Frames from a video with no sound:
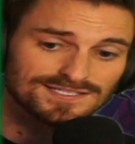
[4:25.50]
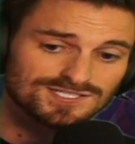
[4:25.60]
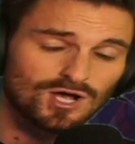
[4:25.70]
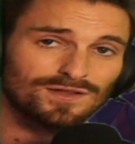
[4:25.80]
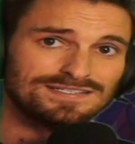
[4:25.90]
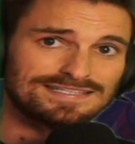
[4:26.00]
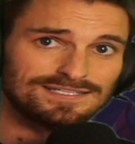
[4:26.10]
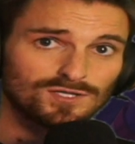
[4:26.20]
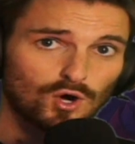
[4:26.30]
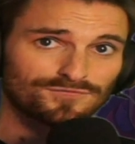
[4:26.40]
solid
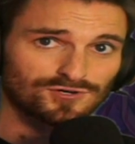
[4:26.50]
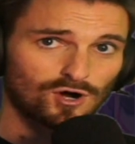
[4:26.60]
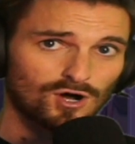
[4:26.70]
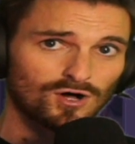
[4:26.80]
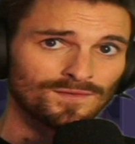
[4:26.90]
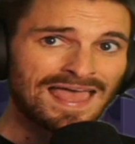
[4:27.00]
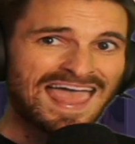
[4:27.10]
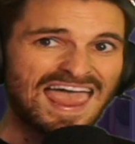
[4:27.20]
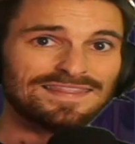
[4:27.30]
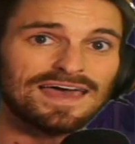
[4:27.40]
deal overall.
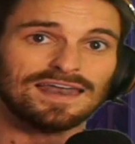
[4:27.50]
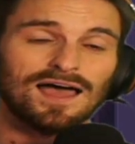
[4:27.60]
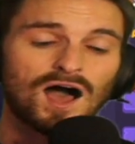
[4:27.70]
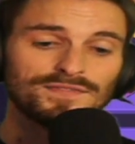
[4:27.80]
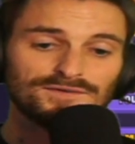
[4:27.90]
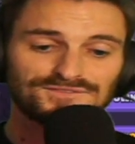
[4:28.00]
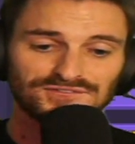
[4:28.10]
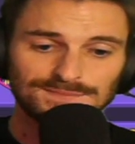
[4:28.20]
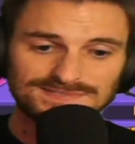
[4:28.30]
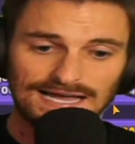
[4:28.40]
And then on the
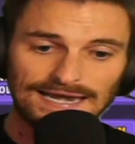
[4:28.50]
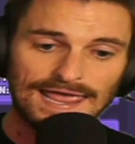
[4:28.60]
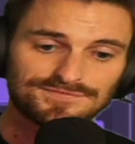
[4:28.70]
flip side,